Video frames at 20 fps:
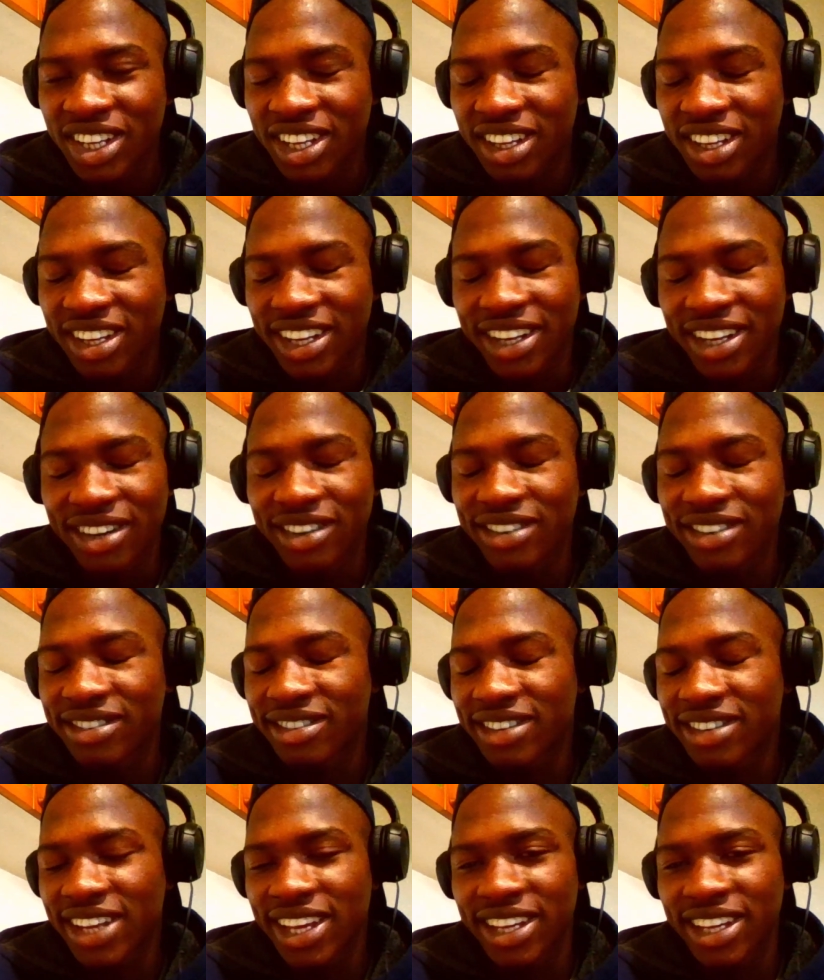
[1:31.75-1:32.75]
I don't
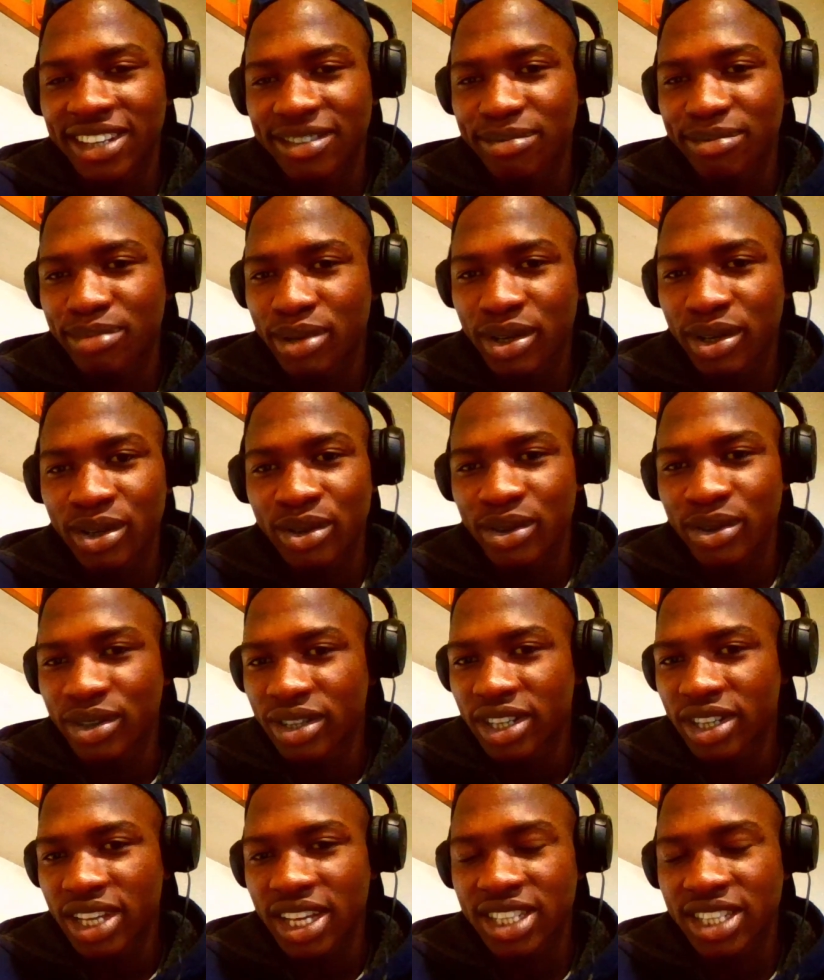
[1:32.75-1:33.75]
like, bro,
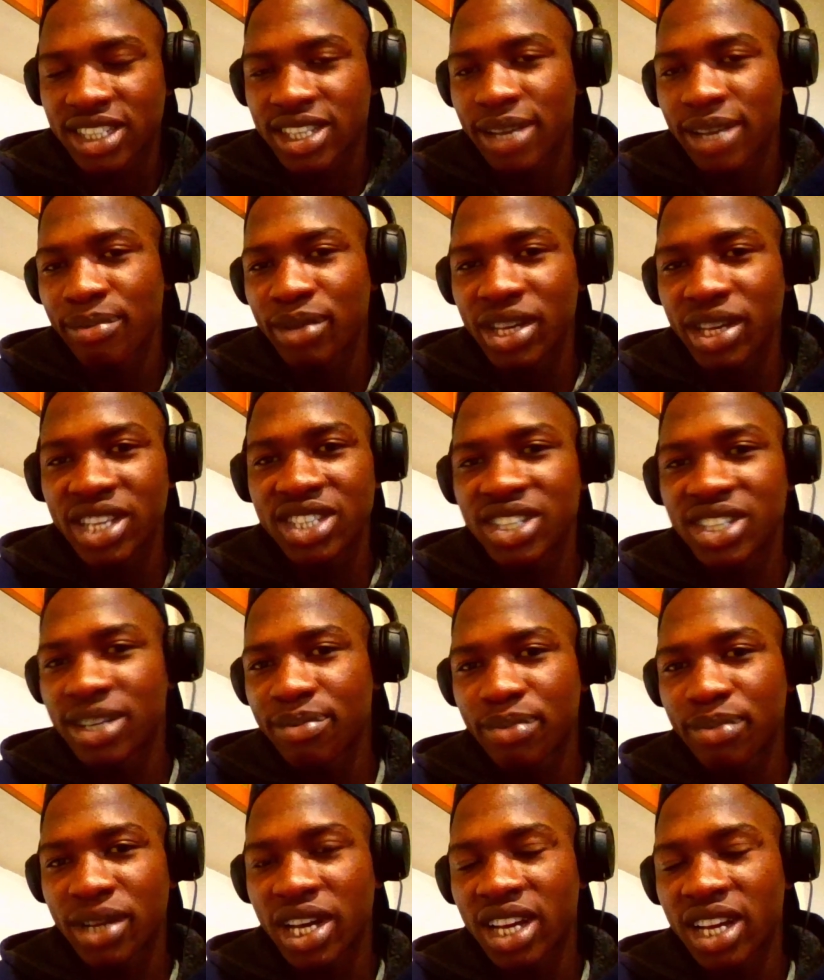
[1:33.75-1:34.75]
except Egypt
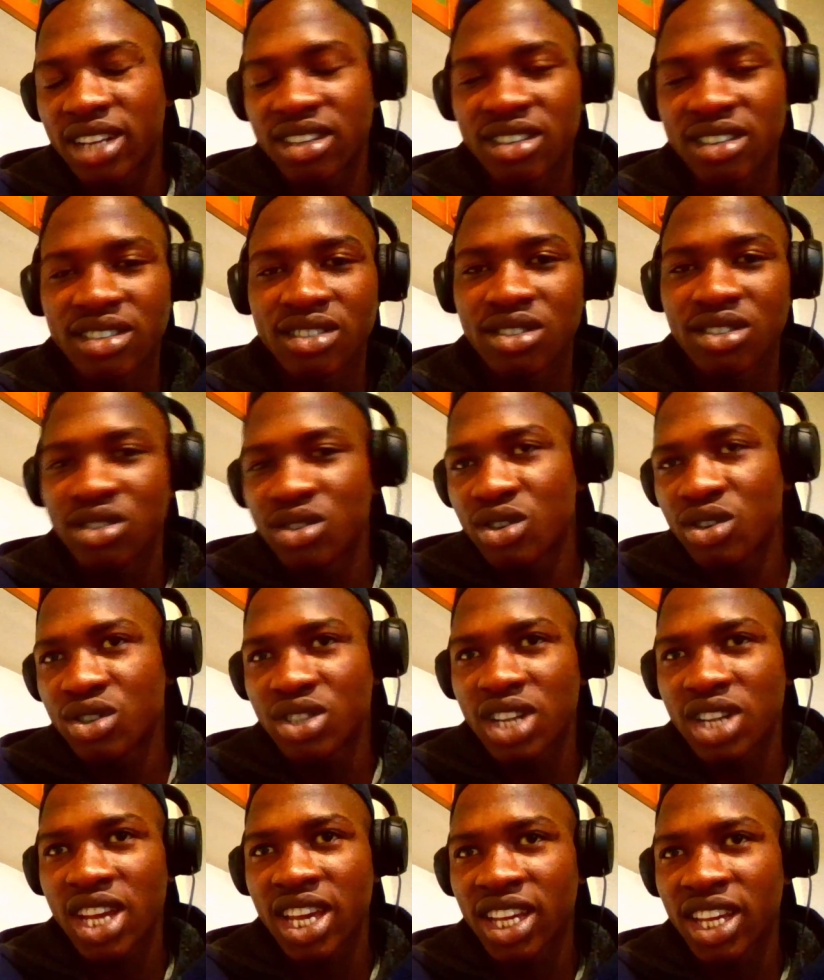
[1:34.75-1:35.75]
and just
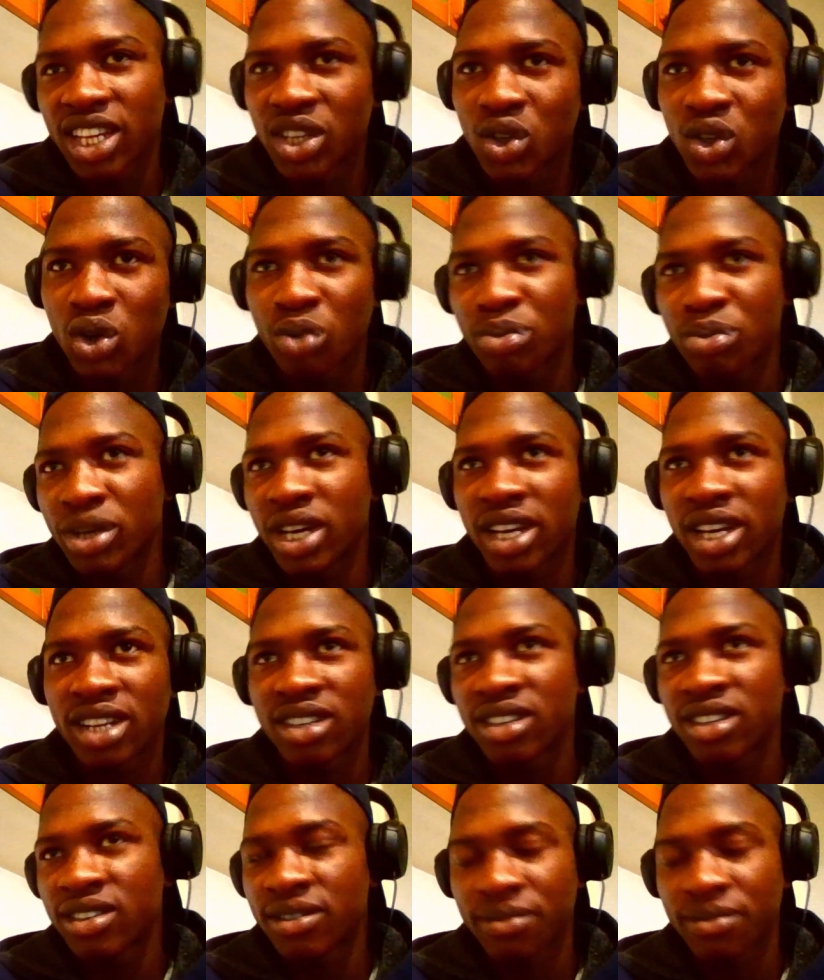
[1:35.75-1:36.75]
like Ethiopia.
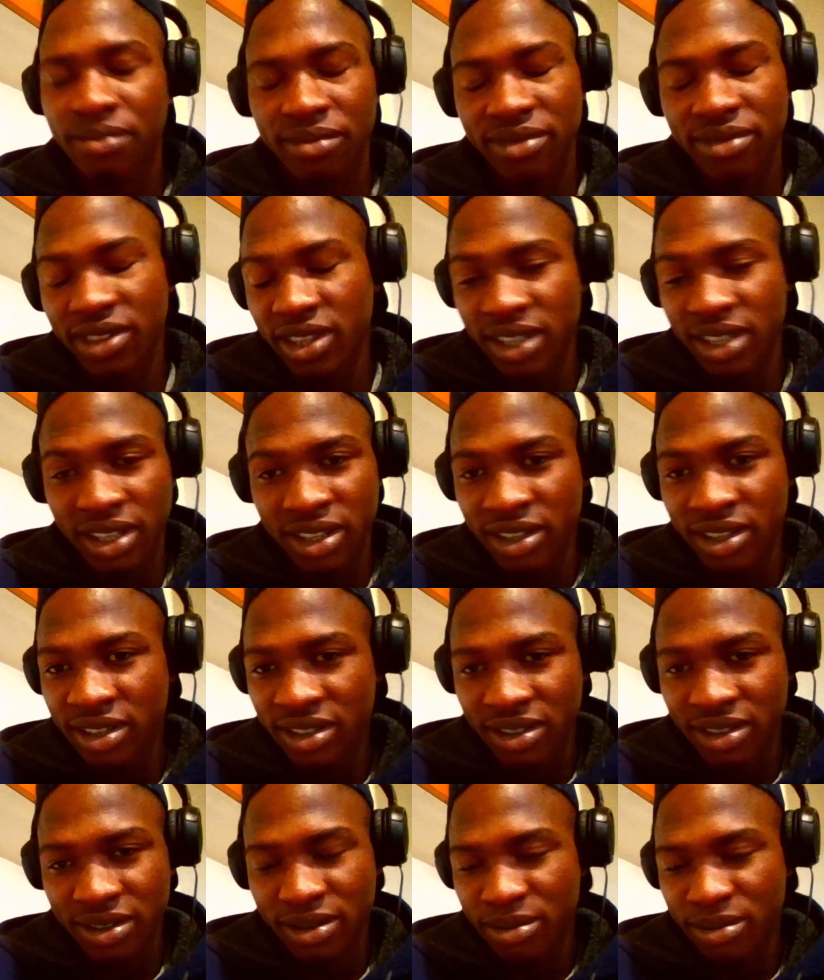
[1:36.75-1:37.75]

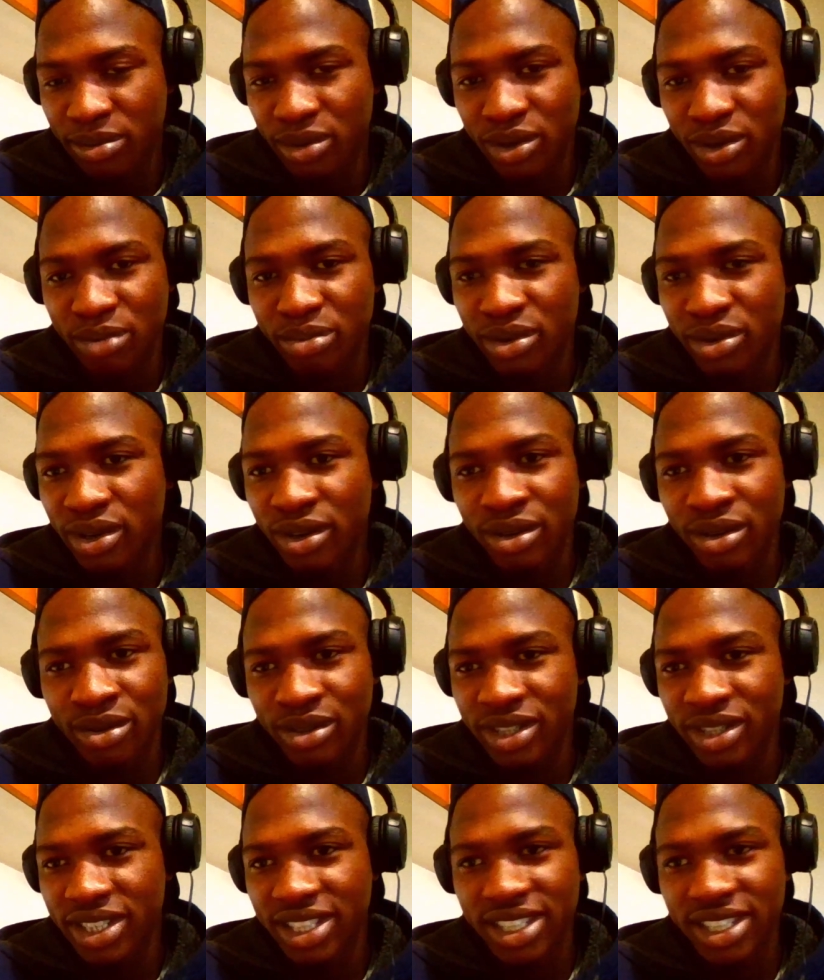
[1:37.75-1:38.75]
But bro,
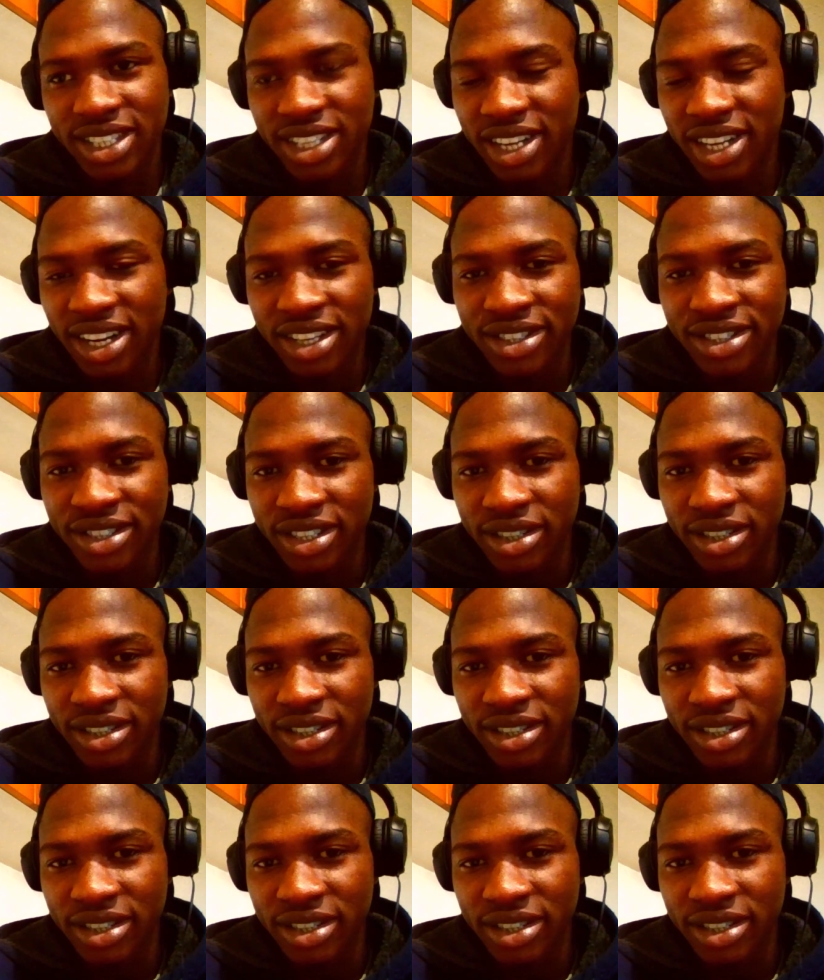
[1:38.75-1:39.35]
this is crazy.